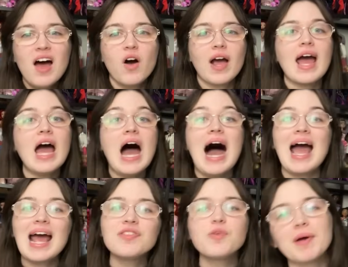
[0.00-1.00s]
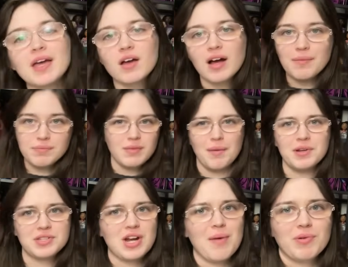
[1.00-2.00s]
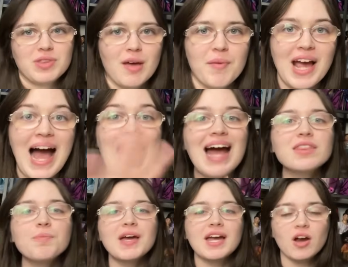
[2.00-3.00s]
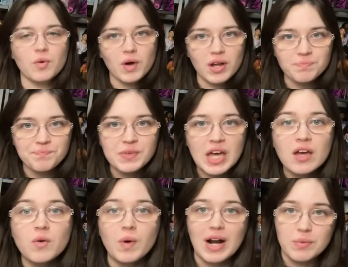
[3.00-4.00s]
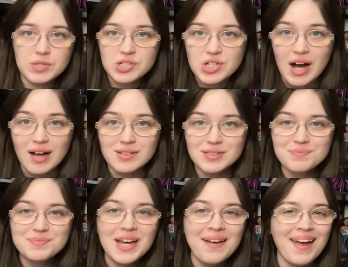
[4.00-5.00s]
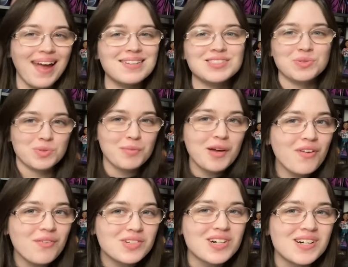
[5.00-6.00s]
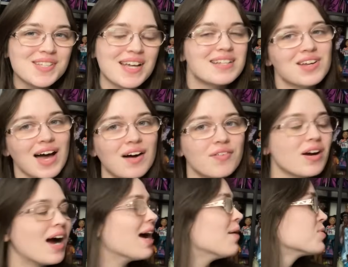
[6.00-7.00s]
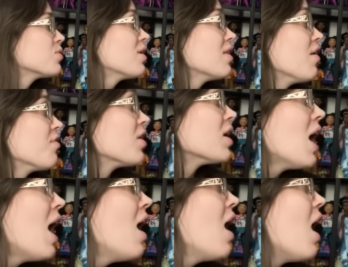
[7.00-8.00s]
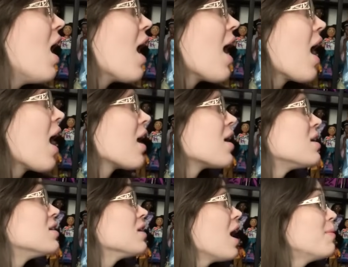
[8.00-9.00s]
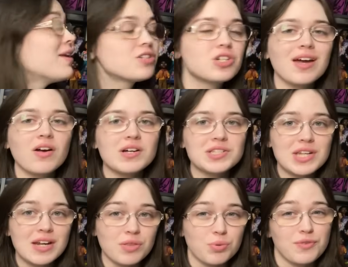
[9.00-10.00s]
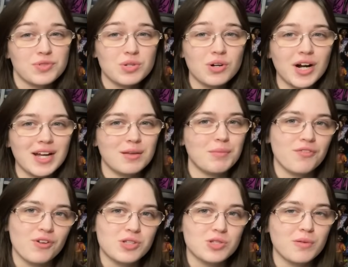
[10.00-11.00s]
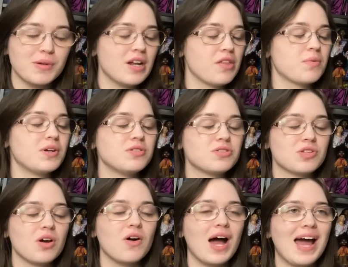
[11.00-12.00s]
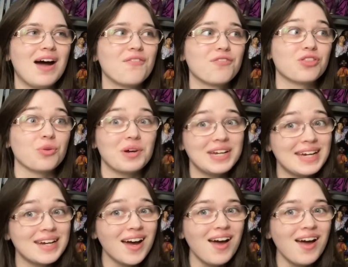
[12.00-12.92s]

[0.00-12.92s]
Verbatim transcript: okay, I had the pink. I'm, I'm gonna stop with the gimmick. I had the pink haired one when I was a child, and she was one of my favorite dolls. I still have her. I absolutely love her. And I managed to get Christie at a thrift store, and then my friend sold me another one. So I have three